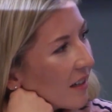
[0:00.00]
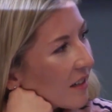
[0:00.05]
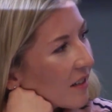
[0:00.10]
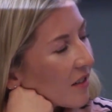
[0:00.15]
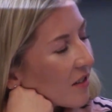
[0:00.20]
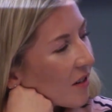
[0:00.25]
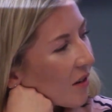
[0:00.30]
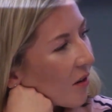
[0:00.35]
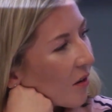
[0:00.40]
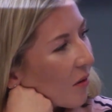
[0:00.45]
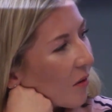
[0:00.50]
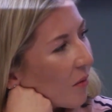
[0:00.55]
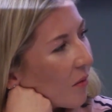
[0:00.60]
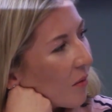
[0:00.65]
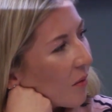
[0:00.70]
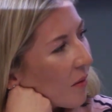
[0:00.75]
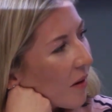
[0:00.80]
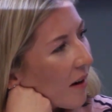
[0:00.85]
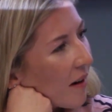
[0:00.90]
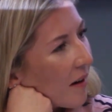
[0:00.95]

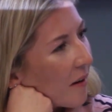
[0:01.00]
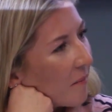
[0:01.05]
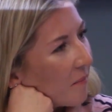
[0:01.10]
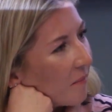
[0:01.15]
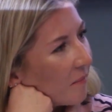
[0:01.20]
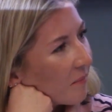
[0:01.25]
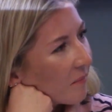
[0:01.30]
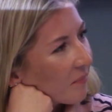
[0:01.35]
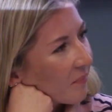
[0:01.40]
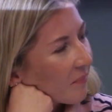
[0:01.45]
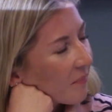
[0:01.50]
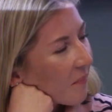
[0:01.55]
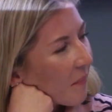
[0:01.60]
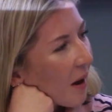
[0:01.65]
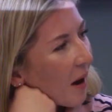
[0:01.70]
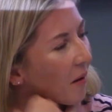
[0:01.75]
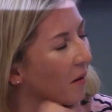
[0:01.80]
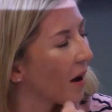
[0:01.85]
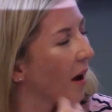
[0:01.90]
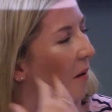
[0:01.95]
So
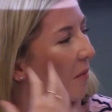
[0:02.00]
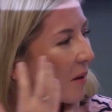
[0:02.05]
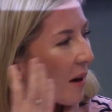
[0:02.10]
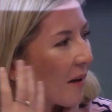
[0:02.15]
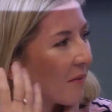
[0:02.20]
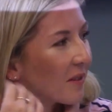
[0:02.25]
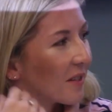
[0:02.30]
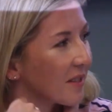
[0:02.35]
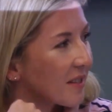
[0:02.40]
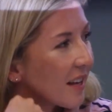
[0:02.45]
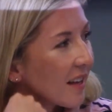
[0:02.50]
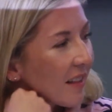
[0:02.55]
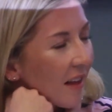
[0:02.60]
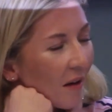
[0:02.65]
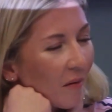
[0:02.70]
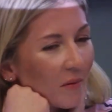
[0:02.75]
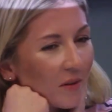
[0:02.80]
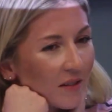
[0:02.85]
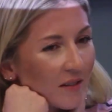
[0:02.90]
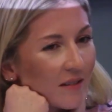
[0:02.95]
I would have to say
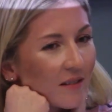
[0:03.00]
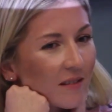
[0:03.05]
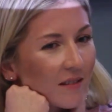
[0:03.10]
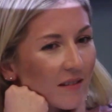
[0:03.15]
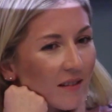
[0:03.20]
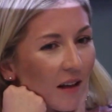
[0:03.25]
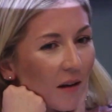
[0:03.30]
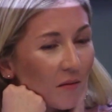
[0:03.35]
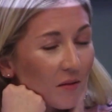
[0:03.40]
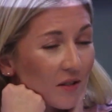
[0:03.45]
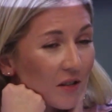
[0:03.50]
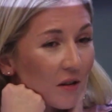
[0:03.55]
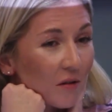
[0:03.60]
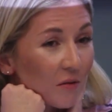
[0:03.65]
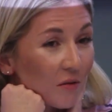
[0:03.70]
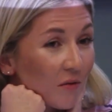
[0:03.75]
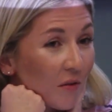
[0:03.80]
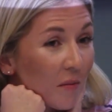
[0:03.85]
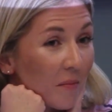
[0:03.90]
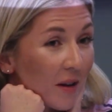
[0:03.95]
that was
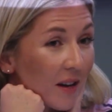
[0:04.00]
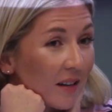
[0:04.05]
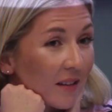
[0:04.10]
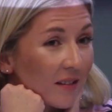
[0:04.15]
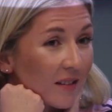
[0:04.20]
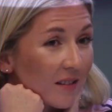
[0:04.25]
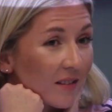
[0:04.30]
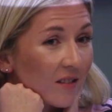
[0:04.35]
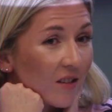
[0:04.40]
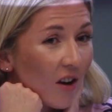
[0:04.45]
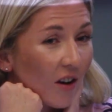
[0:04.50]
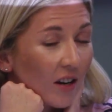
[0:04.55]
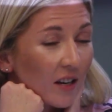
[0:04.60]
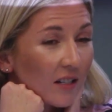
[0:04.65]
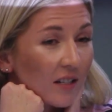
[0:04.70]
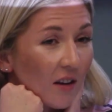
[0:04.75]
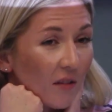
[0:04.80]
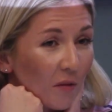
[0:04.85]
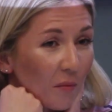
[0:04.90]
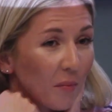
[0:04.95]
huge for me, is talking
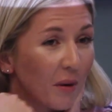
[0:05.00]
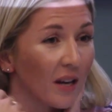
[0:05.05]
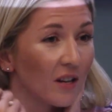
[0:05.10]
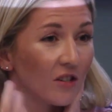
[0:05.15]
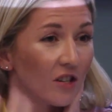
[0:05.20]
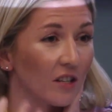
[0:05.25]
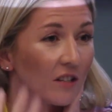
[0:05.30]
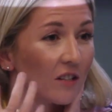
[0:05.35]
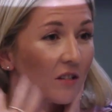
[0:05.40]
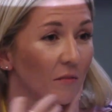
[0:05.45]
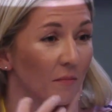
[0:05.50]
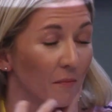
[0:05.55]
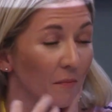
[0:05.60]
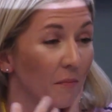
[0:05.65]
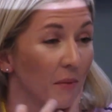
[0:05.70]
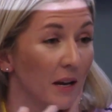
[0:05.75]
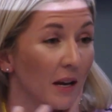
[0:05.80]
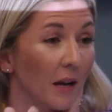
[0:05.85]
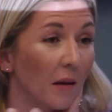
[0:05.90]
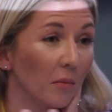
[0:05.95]
to other patients,
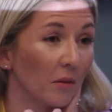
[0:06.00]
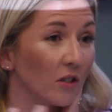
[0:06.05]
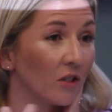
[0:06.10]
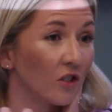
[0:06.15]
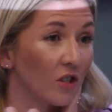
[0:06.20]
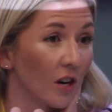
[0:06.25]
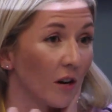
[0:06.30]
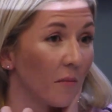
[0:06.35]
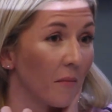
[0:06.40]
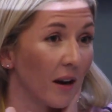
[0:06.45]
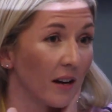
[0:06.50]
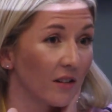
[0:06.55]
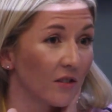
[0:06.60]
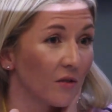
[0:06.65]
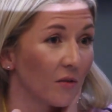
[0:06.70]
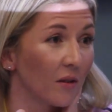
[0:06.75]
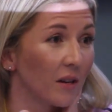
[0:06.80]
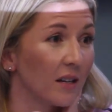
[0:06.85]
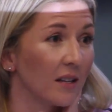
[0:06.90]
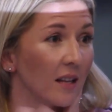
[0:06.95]
being able to share my
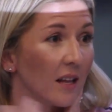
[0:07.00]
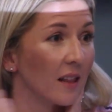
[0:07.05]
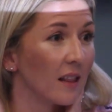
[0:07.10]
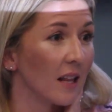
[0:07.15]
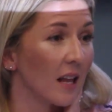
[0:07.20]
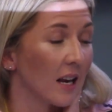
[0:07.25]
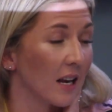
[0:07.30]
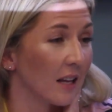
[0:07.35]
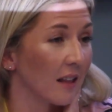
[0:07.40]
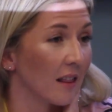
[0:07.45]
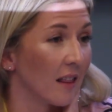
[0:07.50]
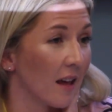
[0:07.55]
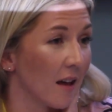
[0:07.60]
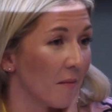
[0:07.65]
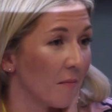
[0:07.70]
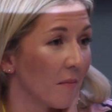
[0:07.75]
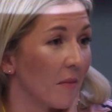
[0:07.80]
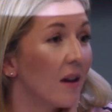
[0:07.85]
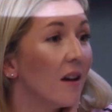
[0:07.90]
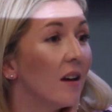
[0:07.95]
story and then letting
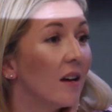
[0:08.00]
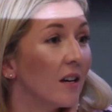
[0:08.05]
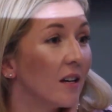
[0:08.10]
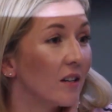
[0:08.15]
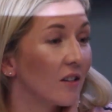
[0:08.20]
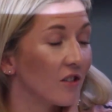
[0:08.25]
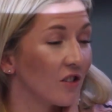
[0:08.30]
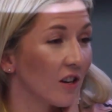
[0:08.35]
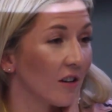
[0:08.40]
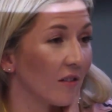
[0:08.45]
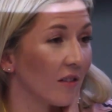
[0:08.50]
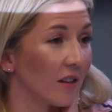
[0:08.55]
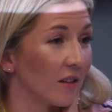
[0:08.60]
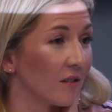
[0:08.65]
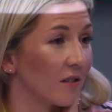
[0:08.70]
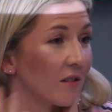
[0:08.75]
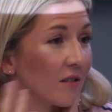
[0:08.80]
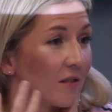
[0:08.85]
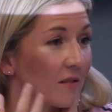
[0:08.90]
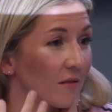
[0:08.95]
them share
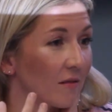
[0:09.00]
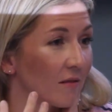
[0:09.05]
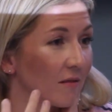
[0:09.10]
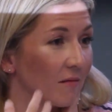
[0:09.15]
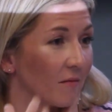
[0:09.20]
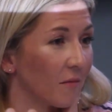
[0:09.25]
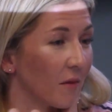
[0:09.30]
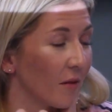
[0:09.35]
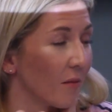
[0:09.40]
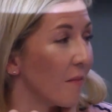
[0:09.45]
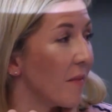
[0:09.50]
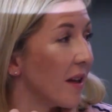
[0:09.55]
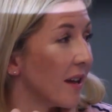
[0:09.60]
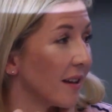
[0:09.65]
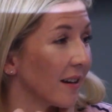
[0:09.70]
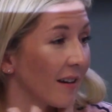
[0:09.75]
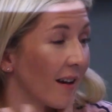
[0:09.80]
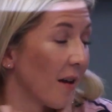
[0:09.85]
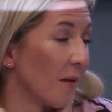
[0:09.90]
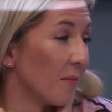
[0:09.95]
theirs with me.
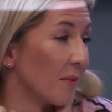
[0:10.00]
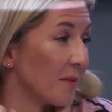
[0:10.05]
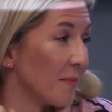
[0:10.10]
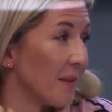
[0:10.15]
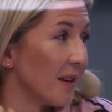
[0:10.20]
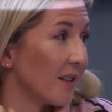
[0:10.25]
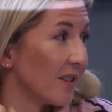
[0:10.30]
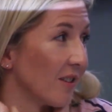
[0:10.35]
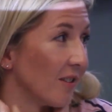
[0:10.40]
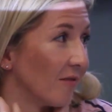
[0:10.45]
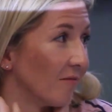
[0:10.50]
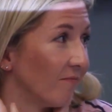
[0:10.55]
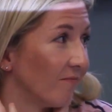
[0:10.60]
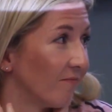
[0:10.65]
It helps me too.